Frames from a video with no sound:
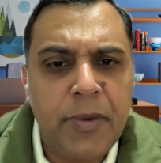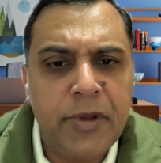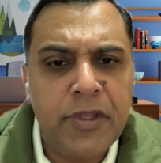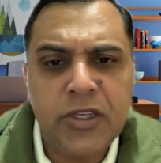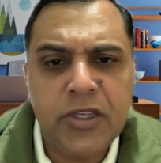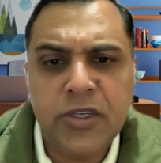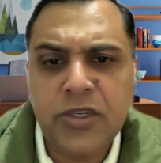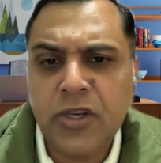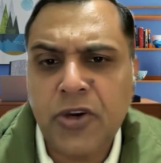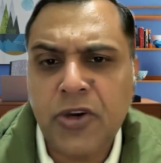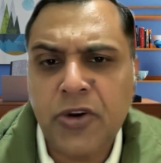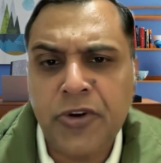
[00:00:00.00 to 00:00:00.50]

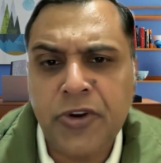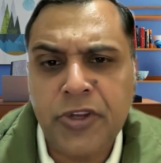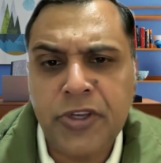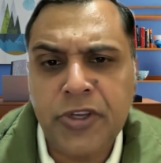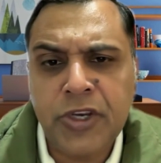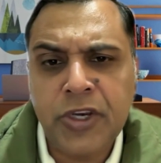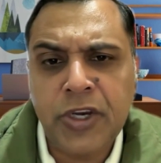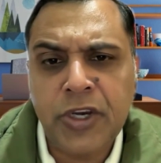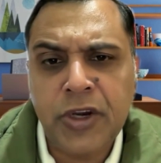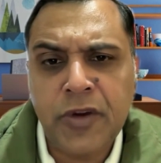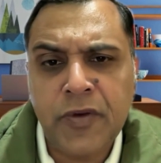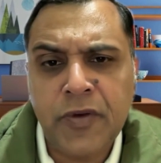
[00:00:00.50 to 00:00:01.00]
precision
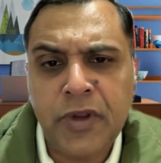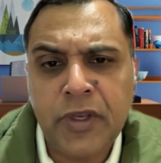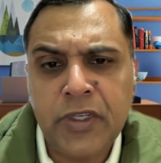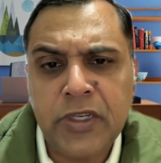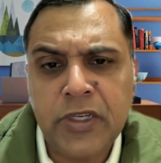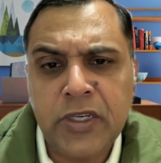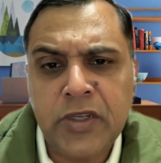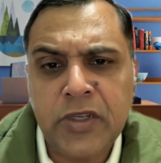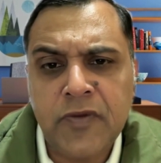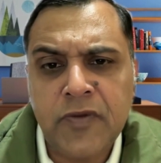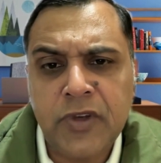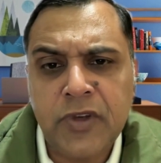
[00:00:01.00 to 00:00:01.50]
nutrition
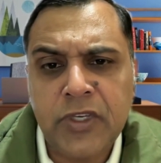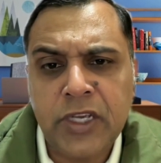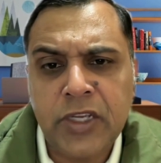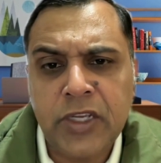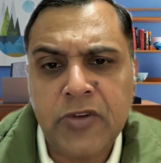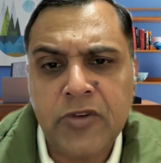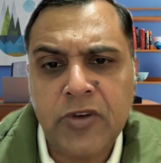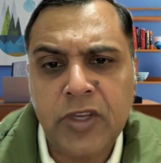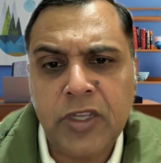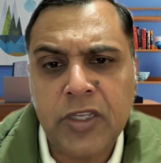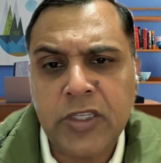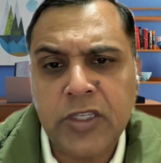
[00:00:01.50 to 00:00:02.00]
interventions, which
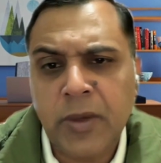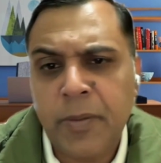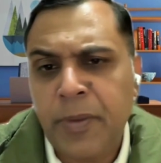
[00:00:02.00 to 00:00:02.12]
actually